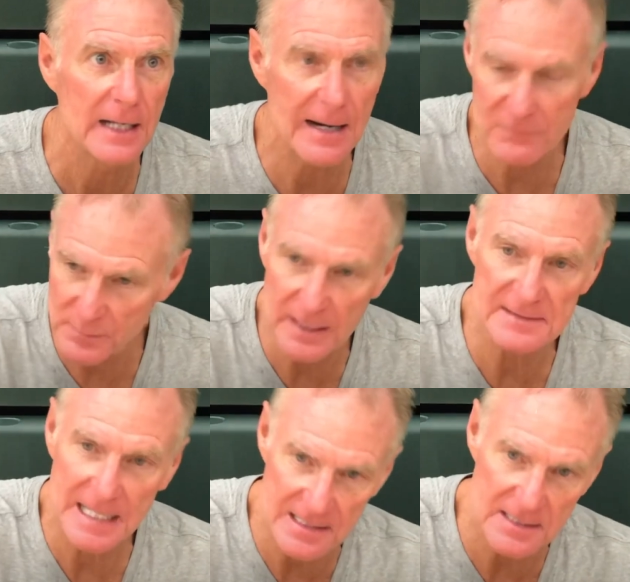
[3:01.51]
Everybody
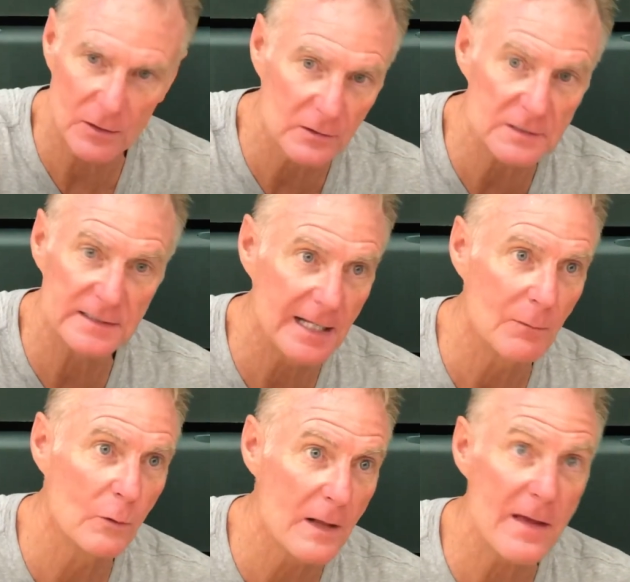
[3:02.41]
has to
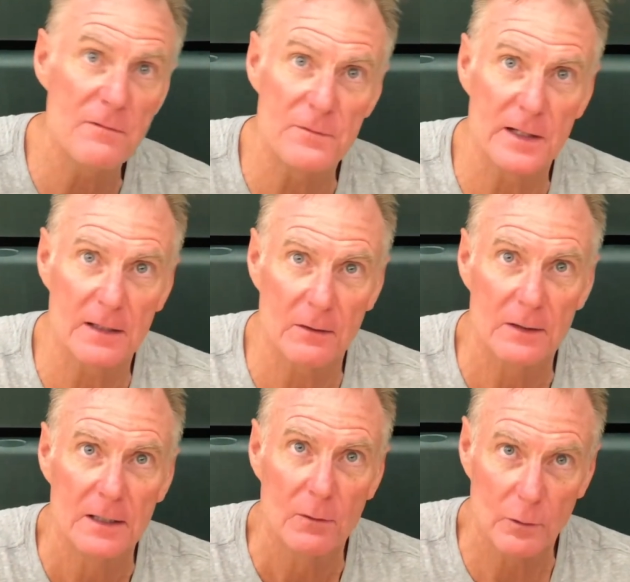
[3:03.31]
understand where they fit,
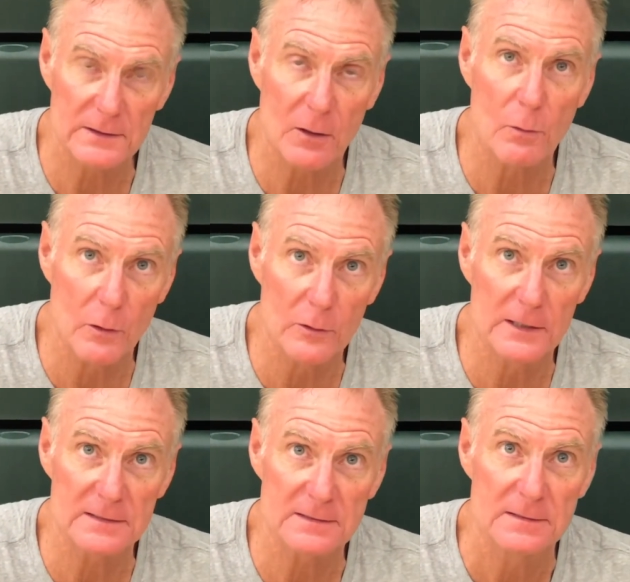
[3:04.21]
what their role
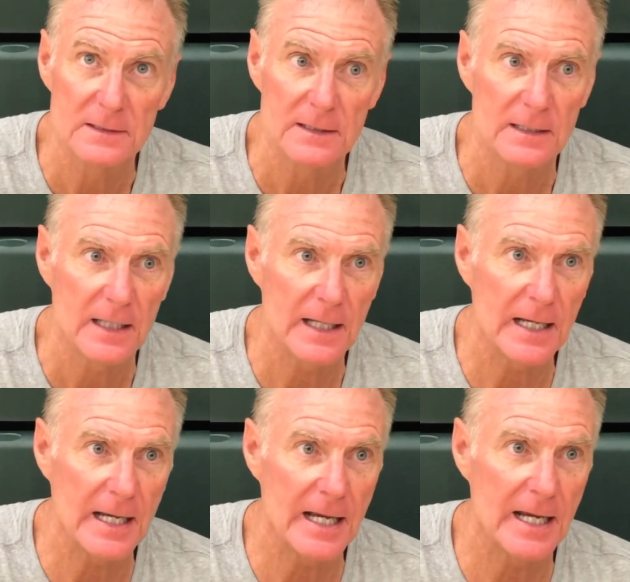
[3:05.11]
is,
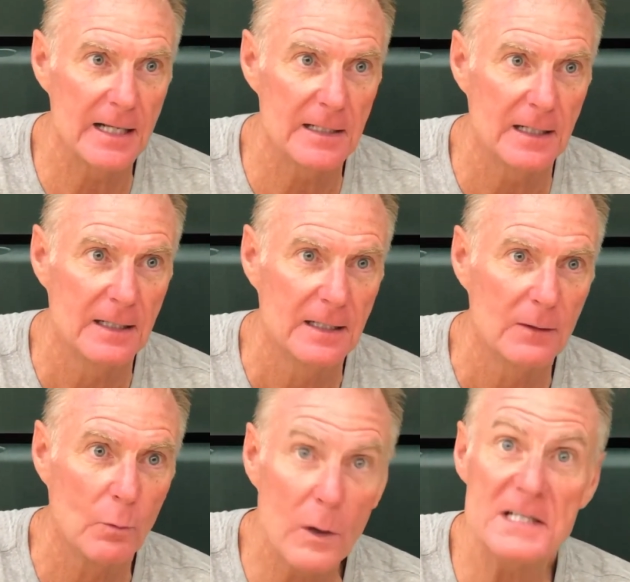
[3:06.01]
and
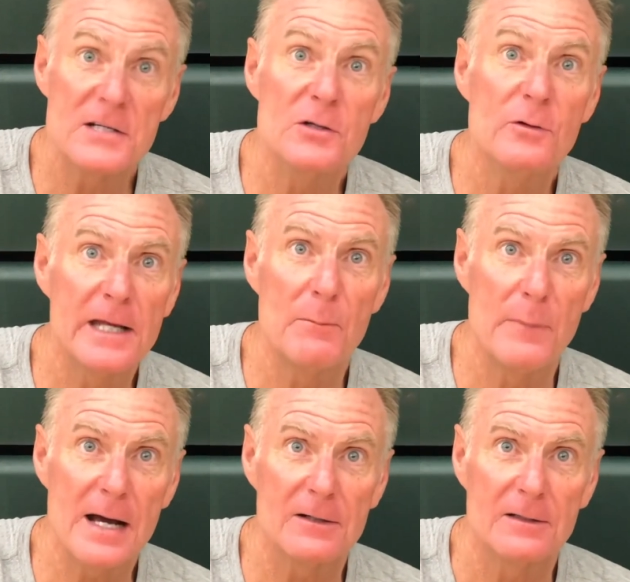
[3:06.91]
what to do to get
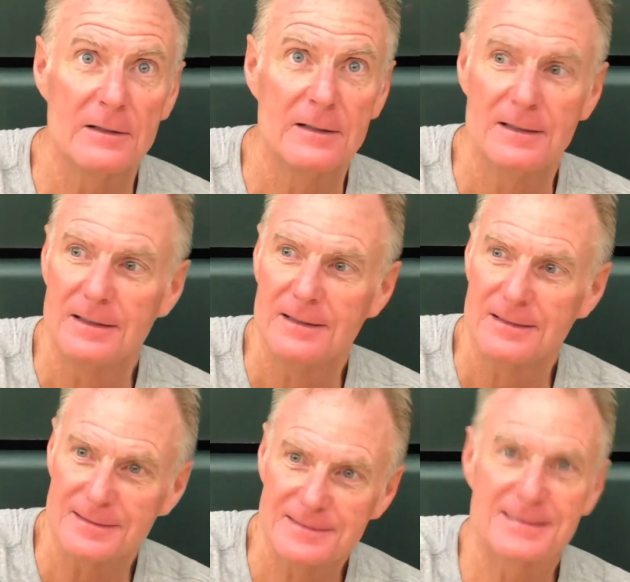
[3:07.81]
better,
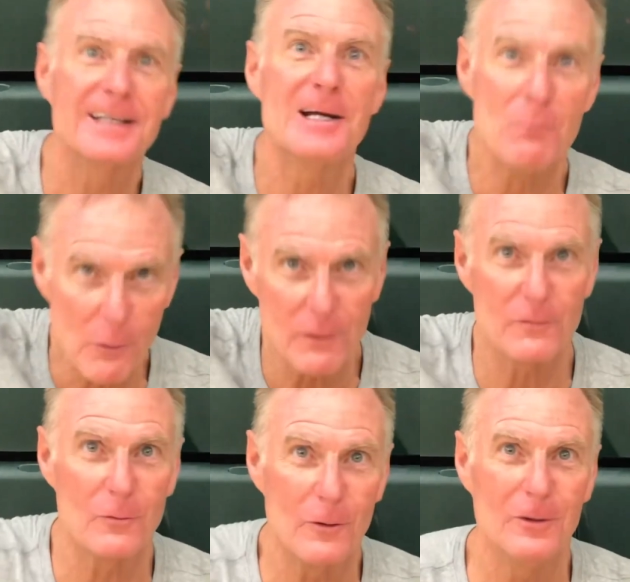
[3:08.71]
to get more
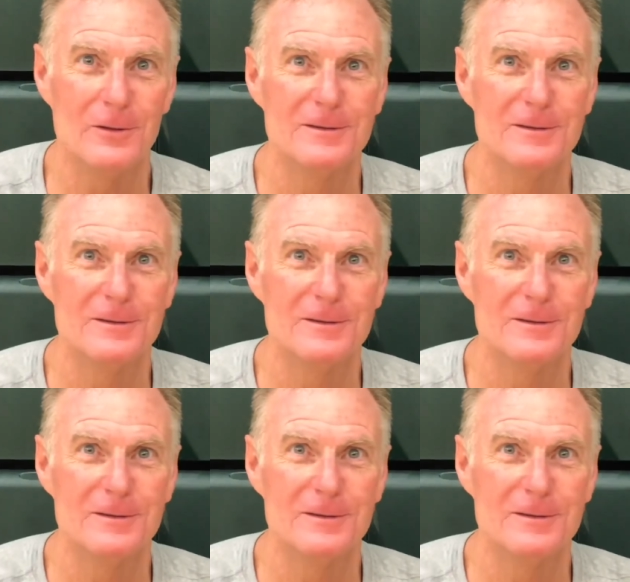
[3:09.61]
of a role.